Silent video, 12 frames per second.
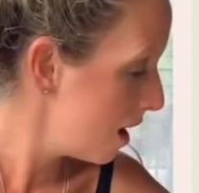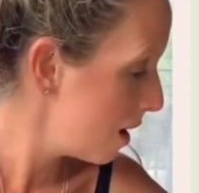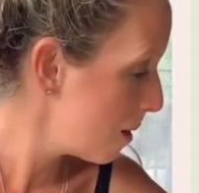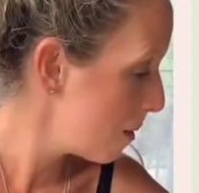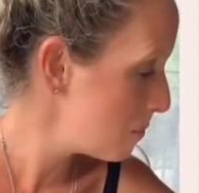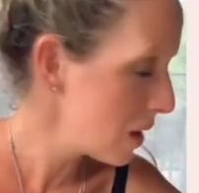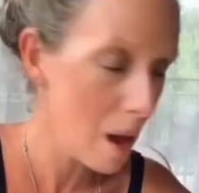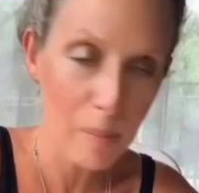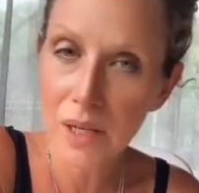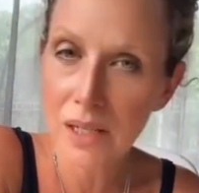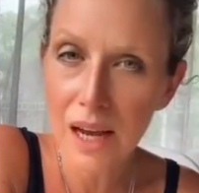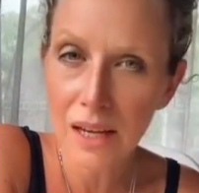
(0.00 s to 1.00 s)

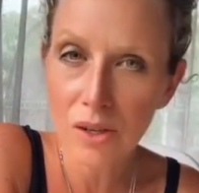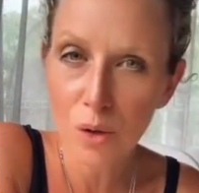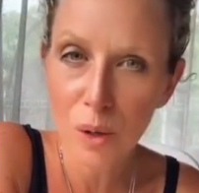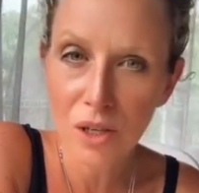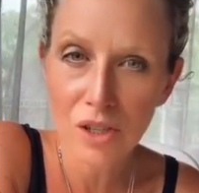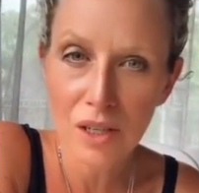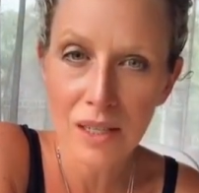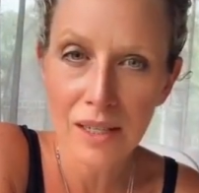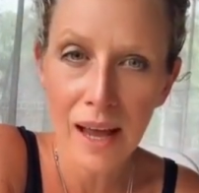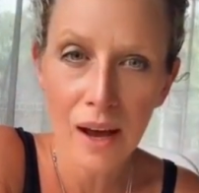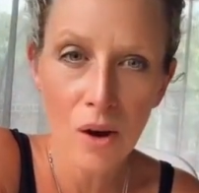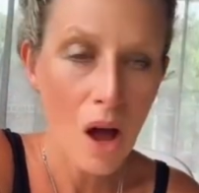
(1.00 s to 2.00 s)
Happy to take your
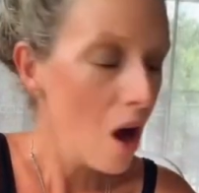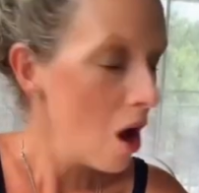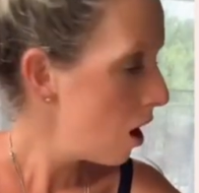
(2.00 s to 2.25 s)
questions now.